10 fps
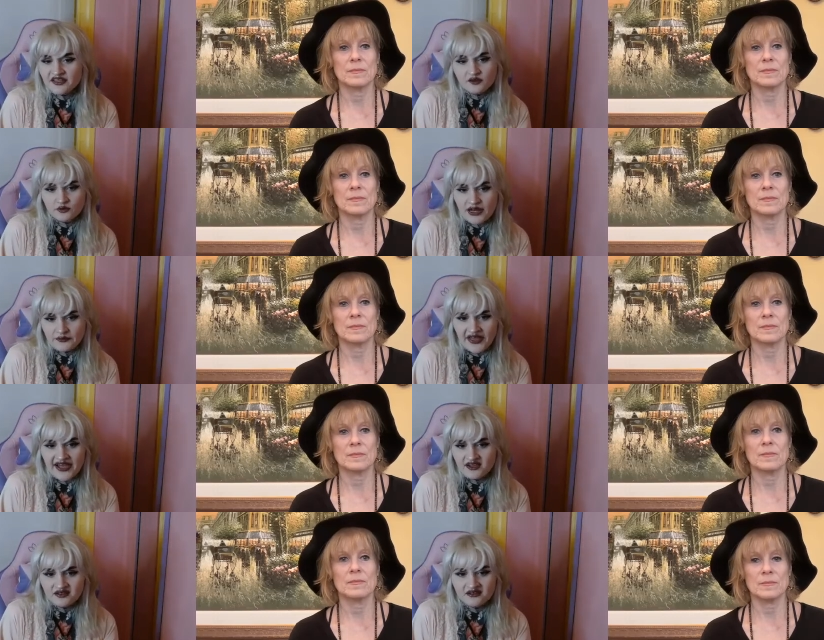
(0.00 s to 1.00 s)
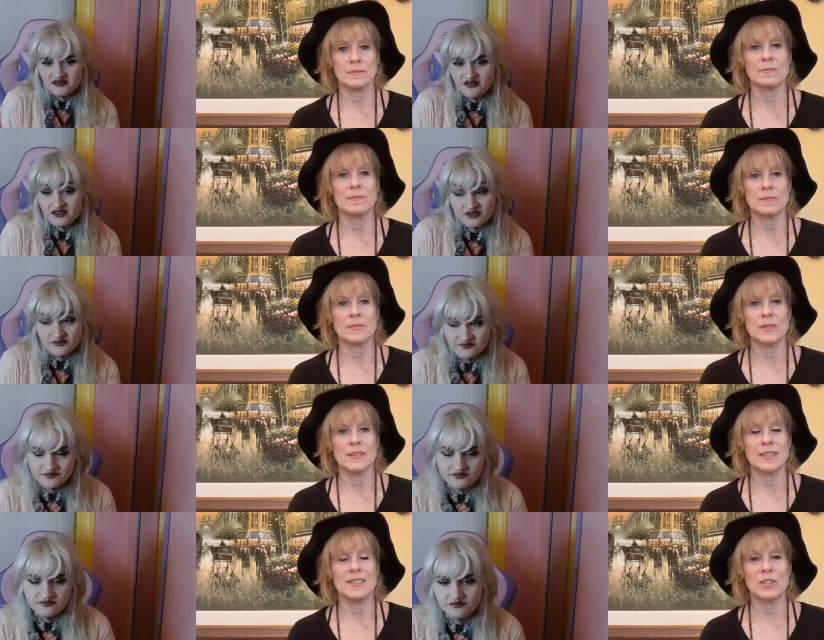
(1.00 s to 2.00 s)
Speaker 1: around that. So.
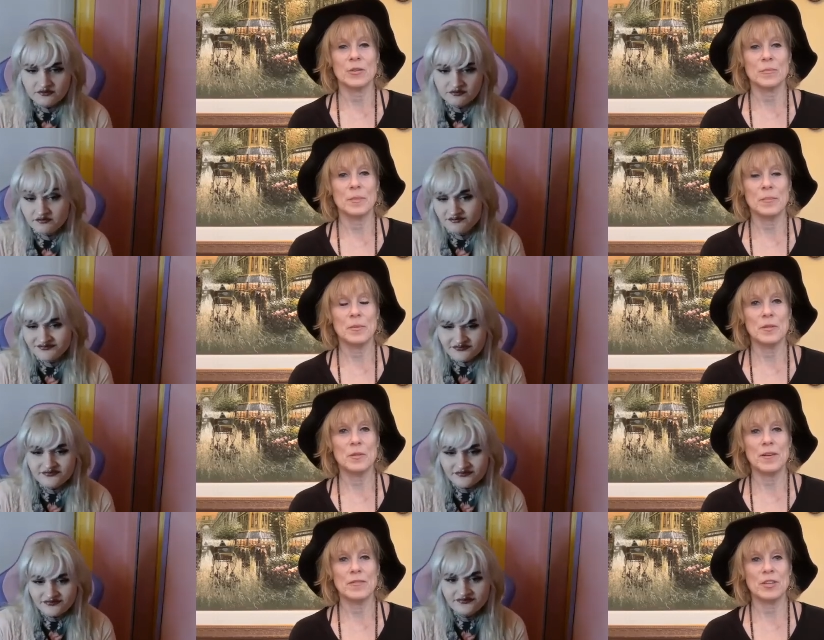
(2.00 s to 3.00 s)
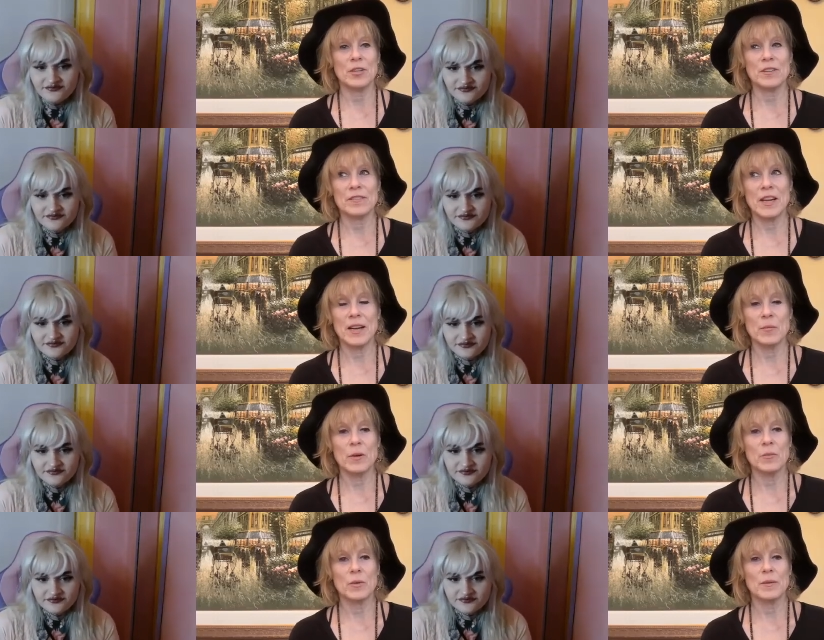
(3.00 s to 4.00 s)
Speaker 2: And so, people who haven't mm-hmm. heard of that,
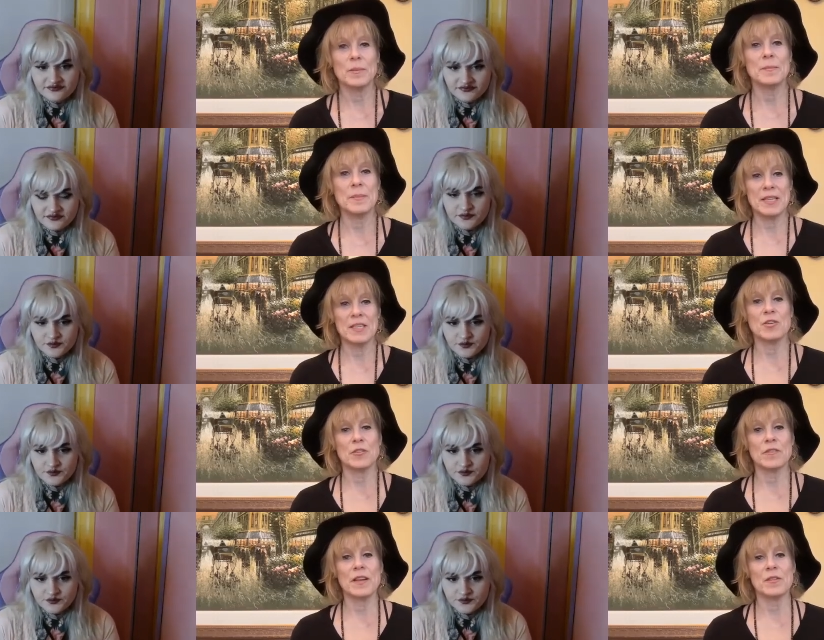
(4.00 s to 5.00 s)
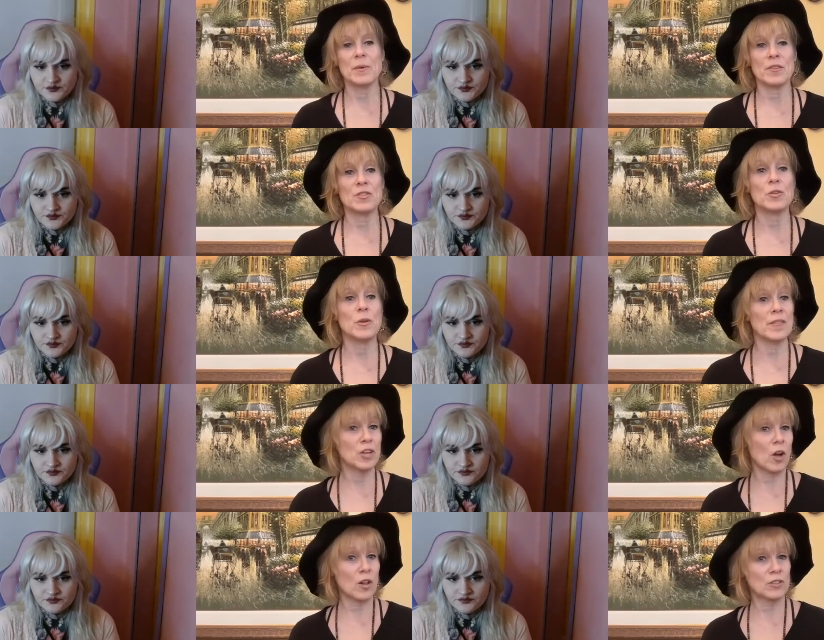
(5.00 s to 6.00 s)
what would it be basing your faith around it? So, you have
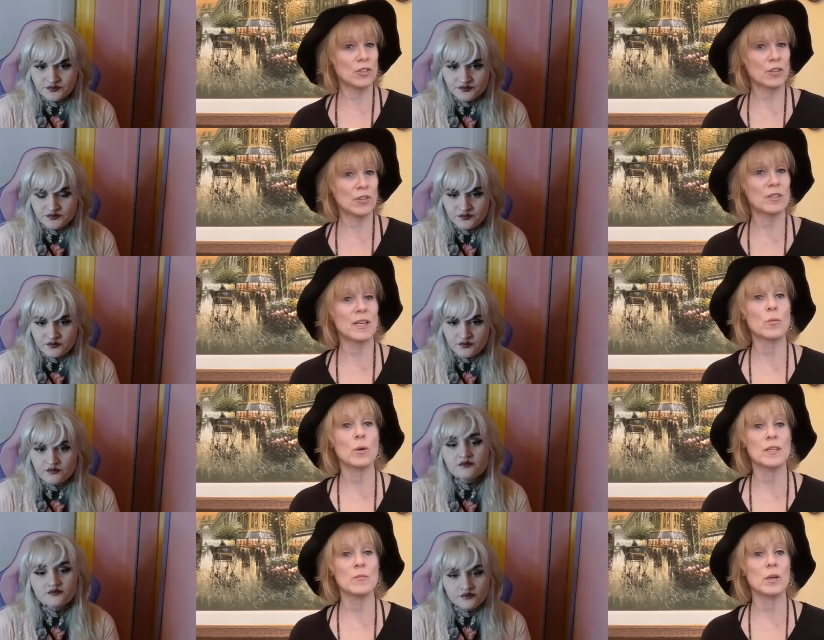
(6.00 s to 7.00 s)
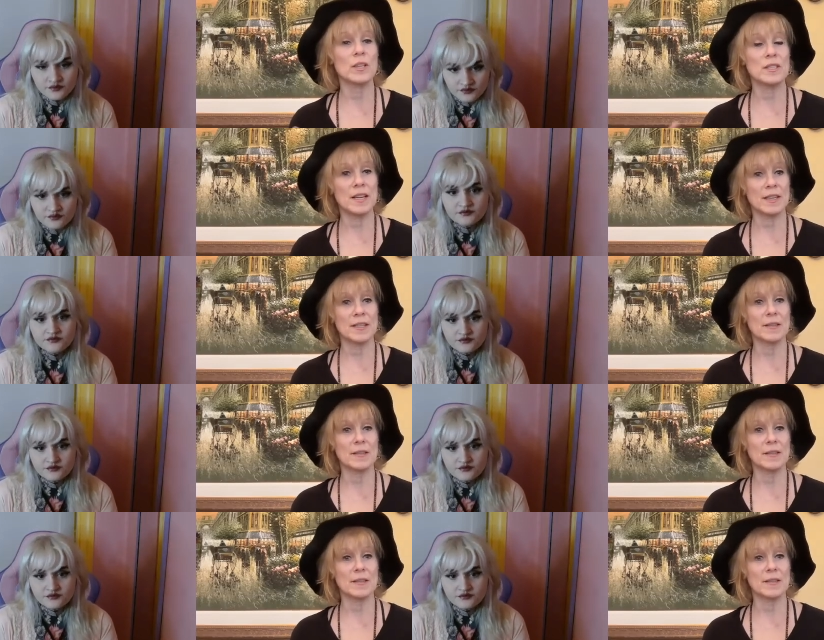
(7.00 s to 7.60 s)
an altar. Like, what is what does that